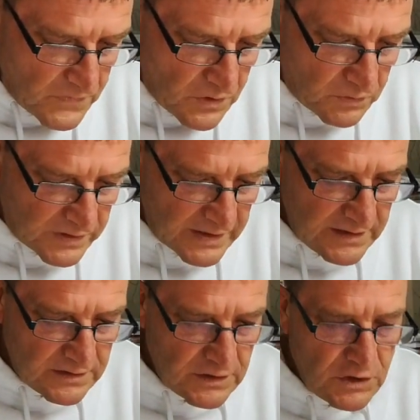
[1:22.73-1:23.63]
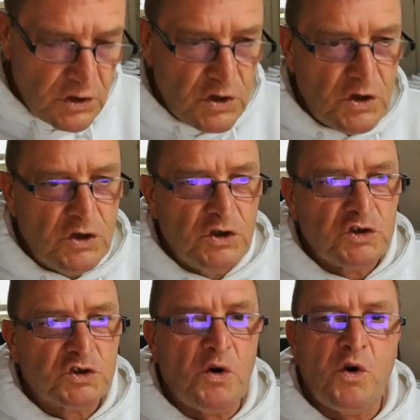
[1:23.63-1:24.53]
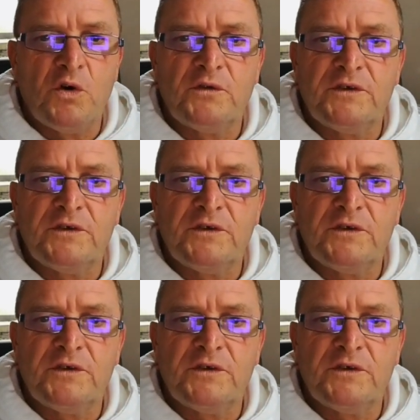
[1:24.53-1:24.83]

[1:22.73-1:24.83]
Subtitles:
Okay, so